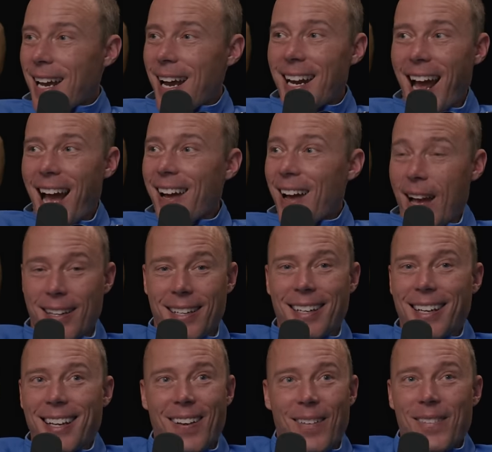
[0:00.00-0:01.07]
I
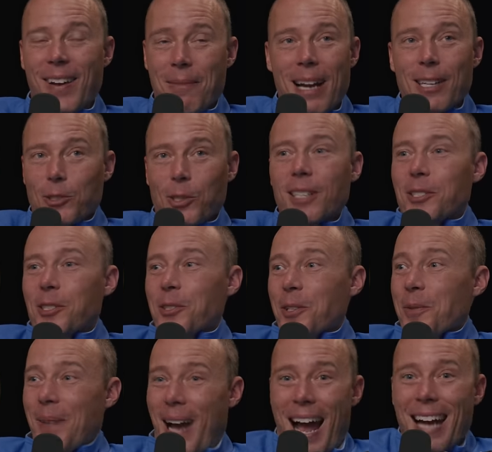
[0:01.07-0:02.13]
mean, I
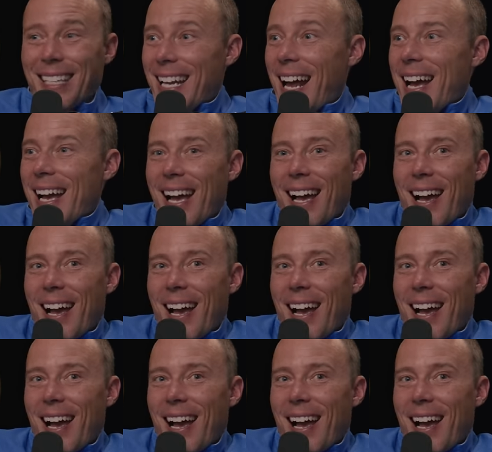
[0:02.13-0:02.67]
trusted you, but